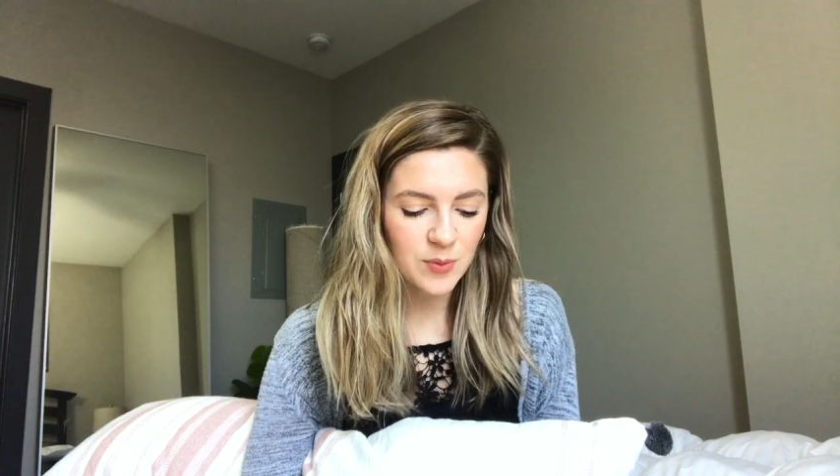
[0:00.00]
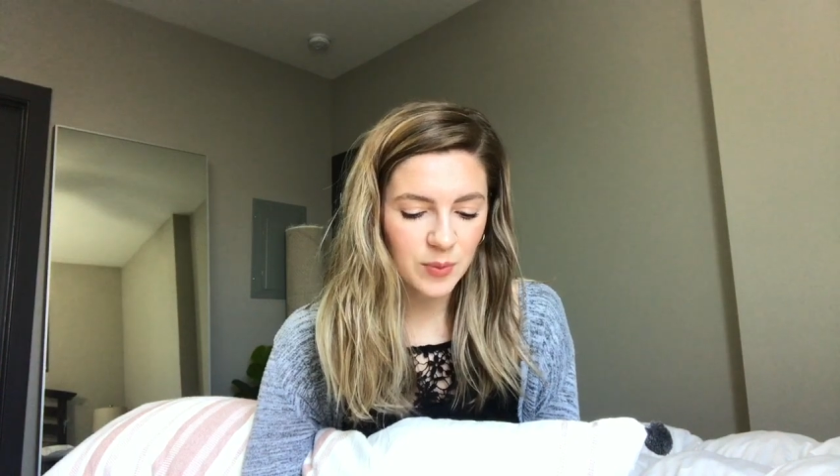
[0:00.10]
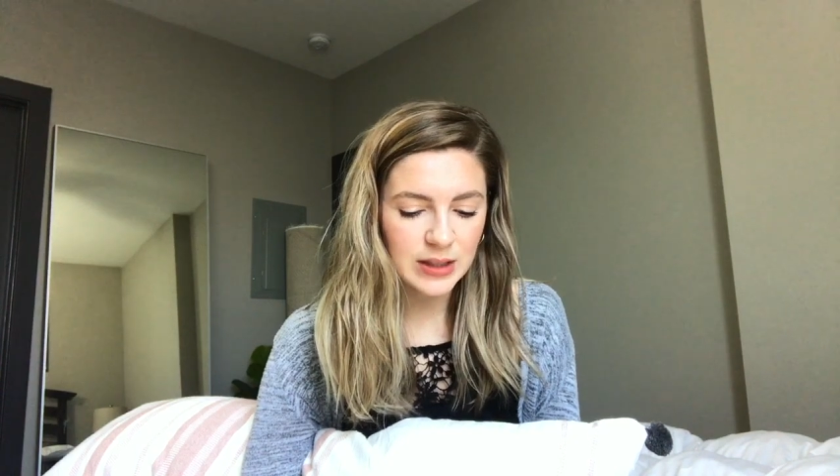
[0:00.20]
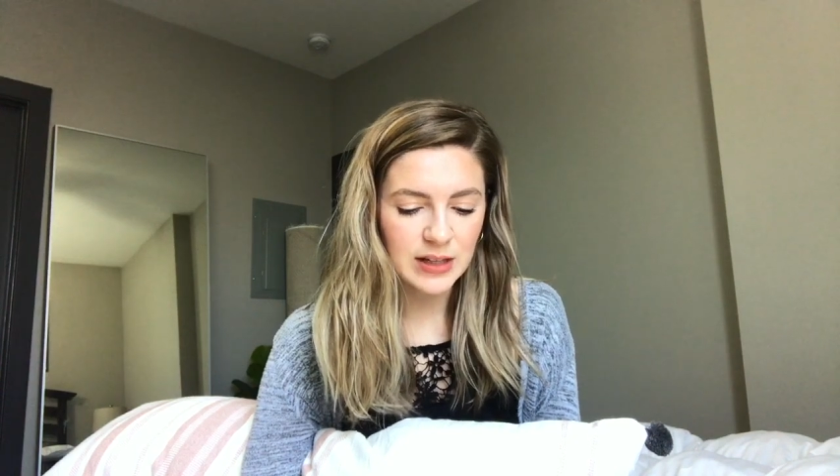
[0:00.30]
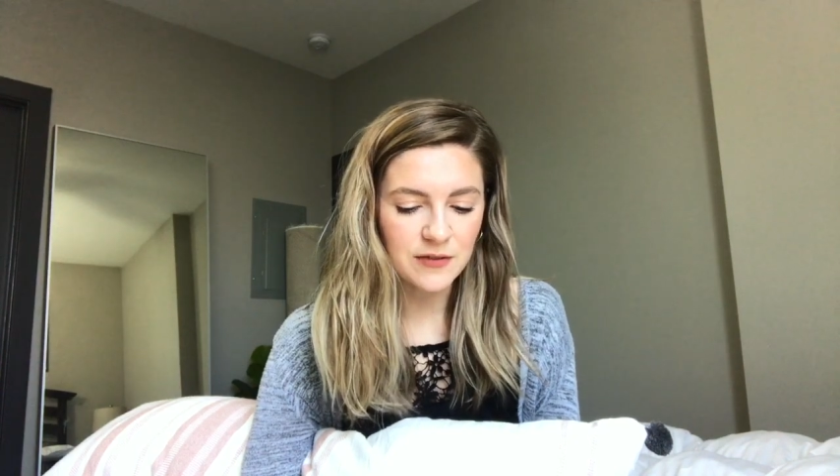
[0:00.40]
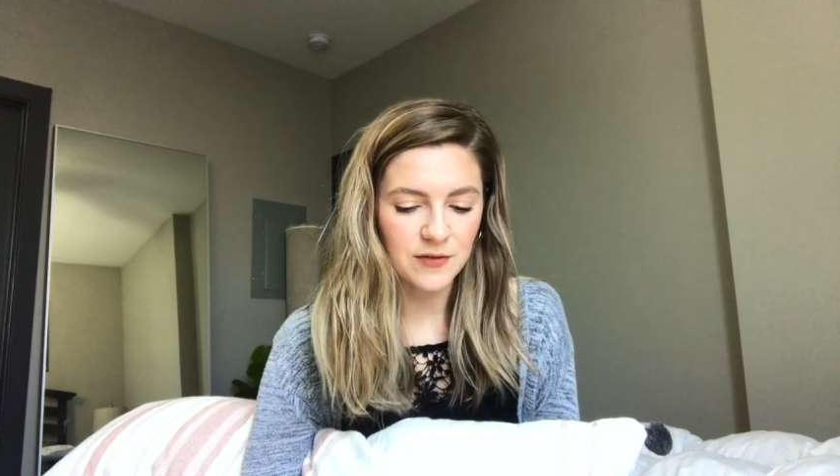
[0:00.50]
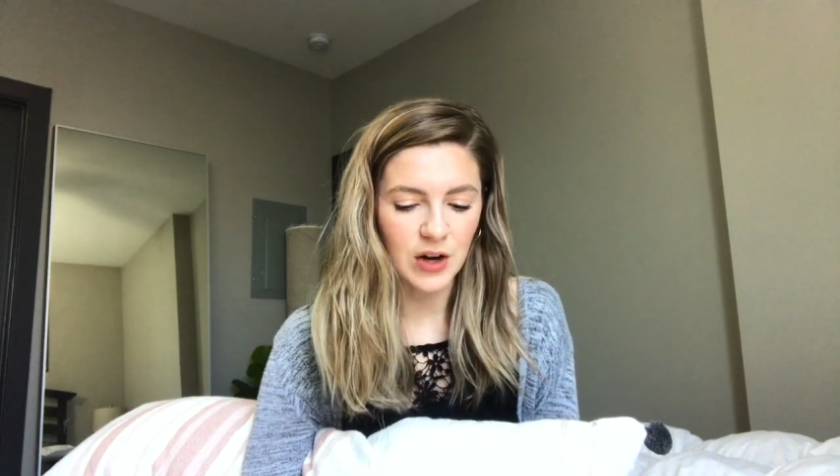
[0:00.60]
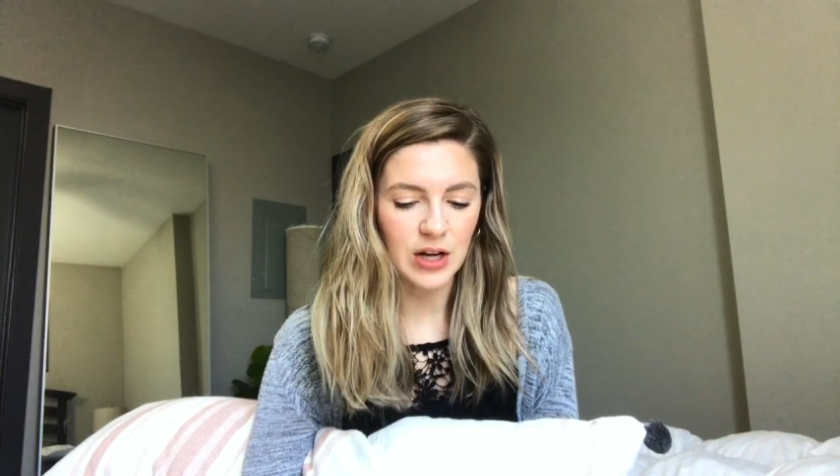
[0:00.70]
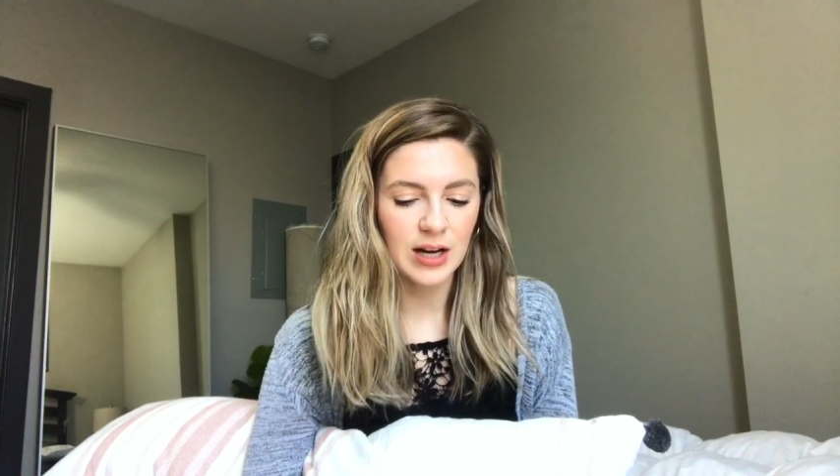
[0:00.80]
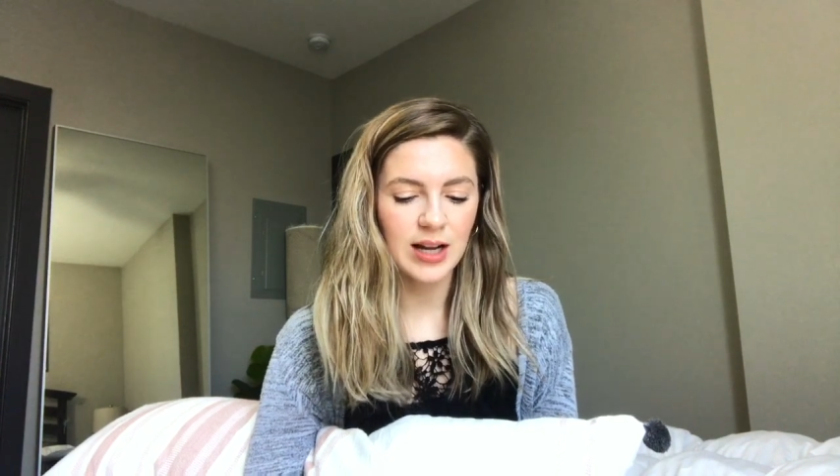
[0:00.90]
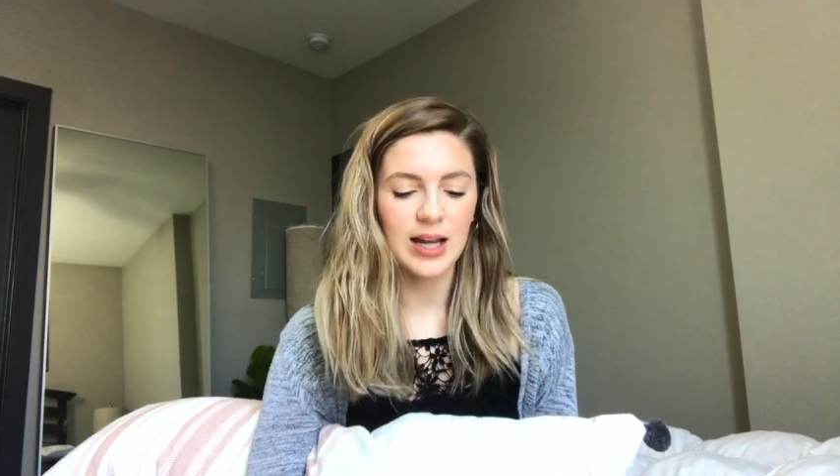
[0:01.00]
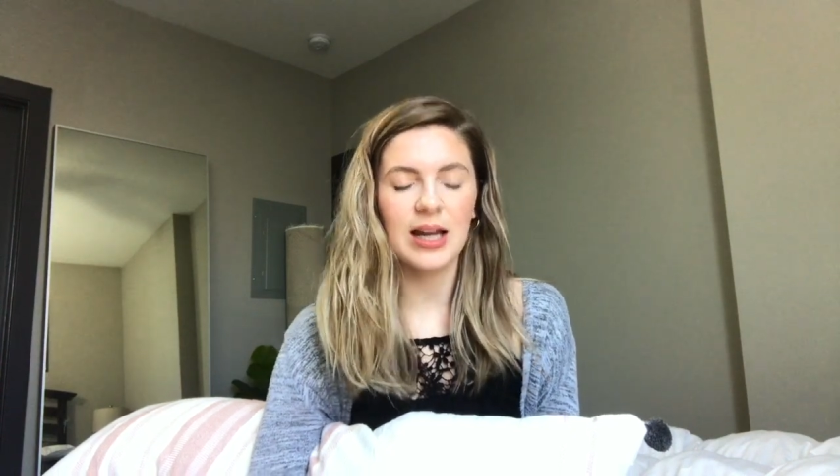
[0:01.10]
really fun.